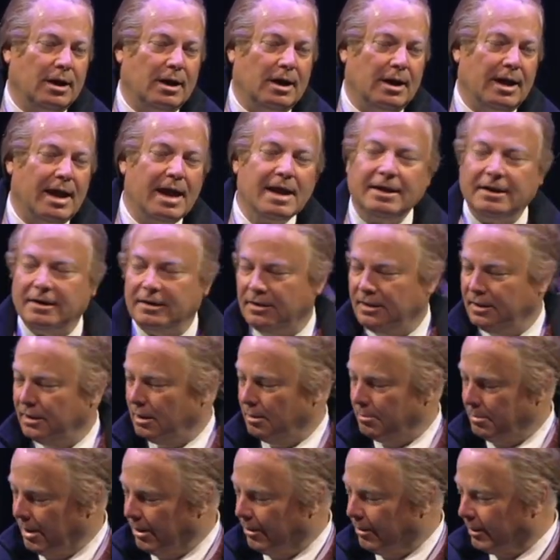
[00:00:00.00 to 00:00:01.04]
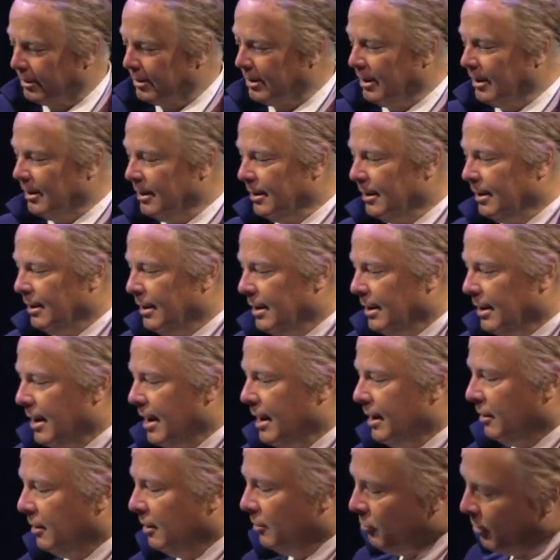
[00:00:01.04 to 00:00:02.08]
hated America,
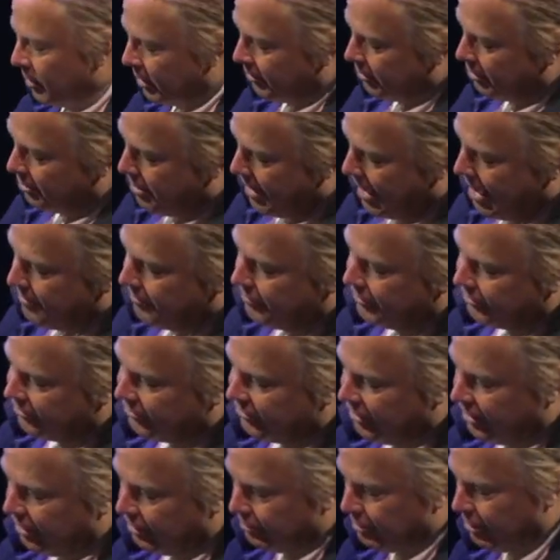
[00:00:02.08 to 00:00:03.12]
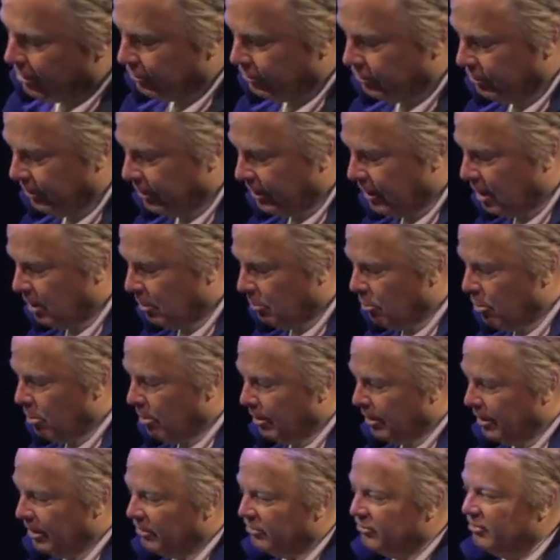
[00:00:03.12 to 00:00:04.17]
and in one of the pamphlets that he wrote during our war,
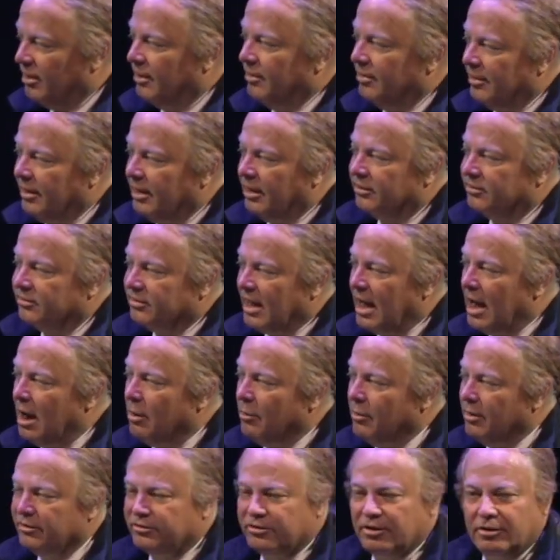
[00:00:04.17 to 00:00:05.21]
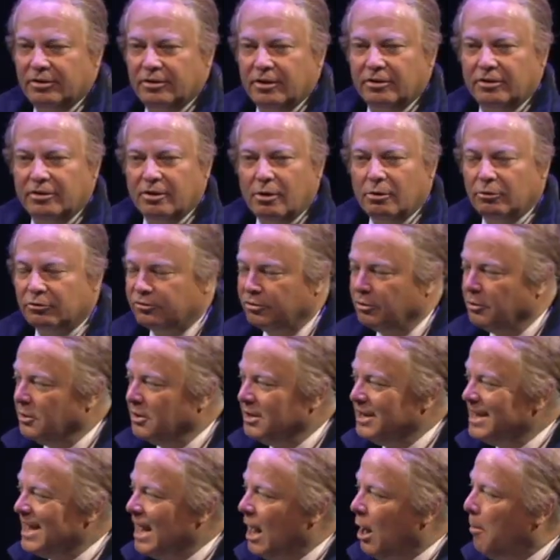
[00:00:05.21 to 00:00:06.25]
he said this: how is it that those who
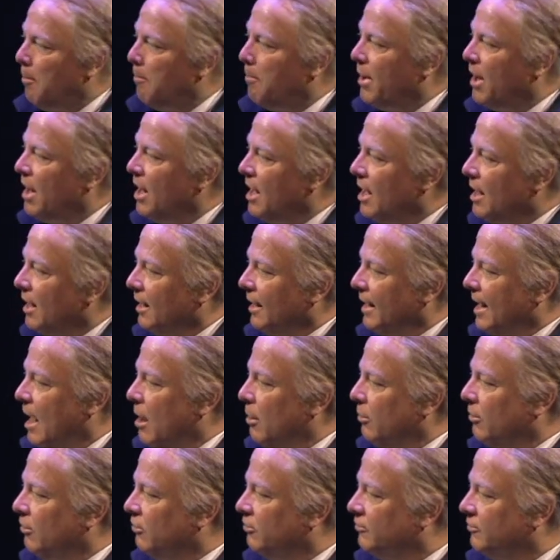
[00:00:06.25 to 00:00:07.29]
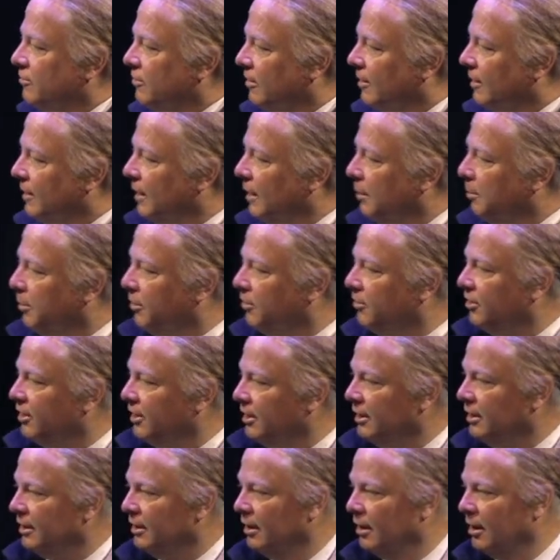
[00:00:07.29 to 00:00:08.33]
yelp loudest for
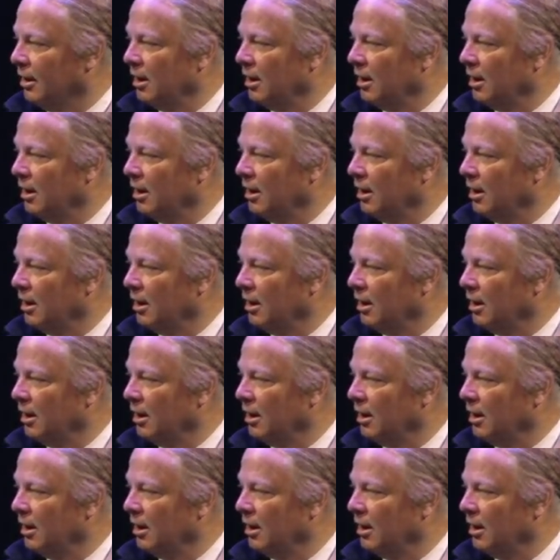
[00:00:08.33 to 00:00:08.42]
liberty